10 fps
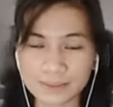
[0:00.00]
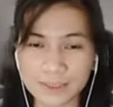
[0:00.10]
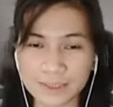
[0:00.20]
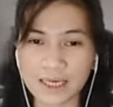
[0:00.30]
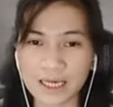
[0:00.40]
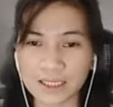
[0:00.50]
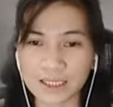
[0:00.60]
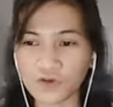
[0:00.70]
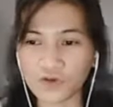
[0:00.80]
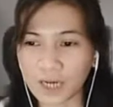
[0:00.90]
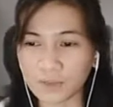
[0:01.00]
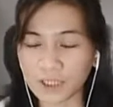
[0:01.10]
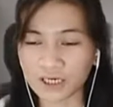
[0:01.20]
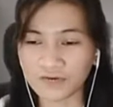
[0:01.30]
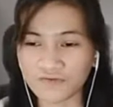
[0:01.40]
And if you have
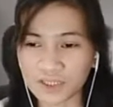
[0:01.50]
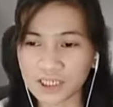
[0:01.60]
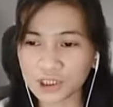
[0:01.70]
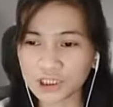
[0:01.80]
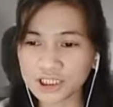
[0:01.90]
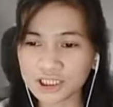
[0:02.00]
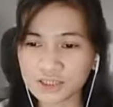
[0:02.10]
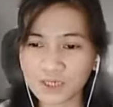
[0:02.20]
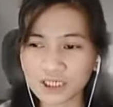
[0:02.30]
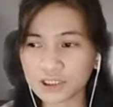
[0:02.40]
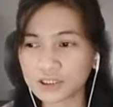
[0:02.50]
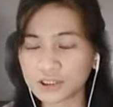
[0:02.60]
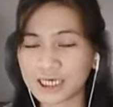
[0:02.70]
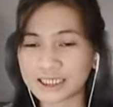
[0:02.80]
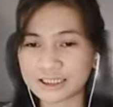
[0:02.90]
clarifications and questions,
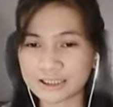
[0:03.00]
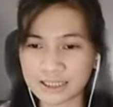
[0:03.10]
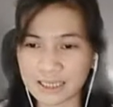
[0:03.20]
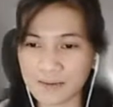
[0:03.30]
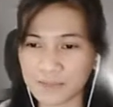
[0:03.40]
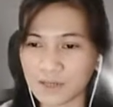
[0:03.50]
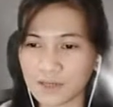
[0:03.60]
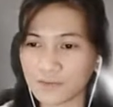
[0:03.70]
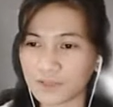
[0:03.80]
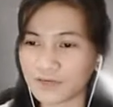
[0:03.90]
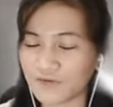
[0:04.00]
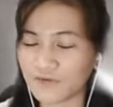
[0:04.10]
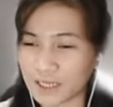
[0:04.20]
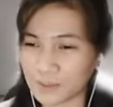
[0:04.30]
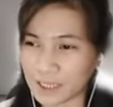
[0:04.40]
just DM me with the
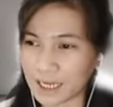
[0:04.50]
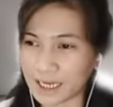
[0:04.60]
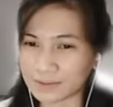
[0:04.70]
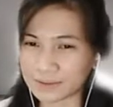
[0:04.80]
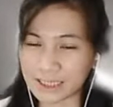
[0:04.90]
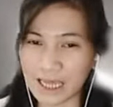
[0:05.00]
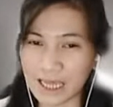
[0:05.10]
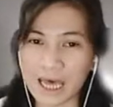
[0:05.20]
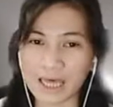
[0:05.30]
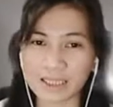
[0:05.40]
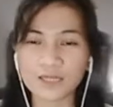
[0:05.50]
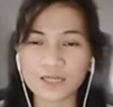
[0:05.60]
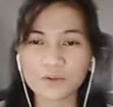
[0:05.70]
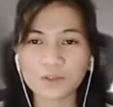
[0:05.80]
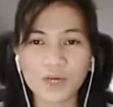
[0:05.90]
following account. And that would
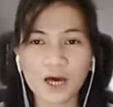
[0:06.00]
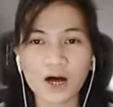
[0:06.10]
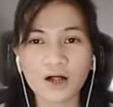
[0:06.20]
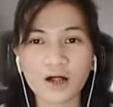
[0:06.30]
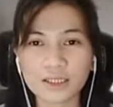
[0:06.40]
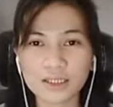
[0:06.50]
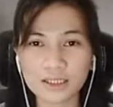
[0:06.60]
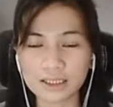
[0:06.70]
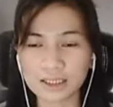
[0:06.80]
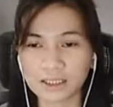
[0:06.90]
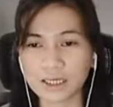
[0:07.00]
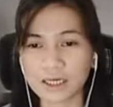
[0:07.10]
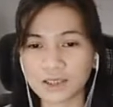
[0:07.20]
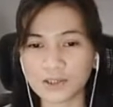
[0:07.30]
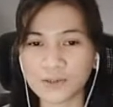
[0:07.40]
be all. Thank you
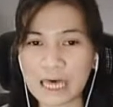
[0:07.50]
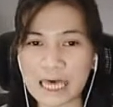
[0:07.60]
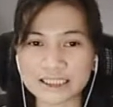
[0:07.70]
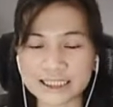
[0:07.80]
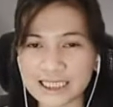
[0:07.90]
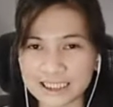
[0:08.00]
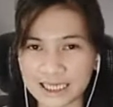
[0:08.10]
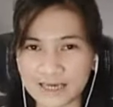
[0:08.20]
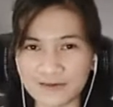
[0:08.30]
and stay safe.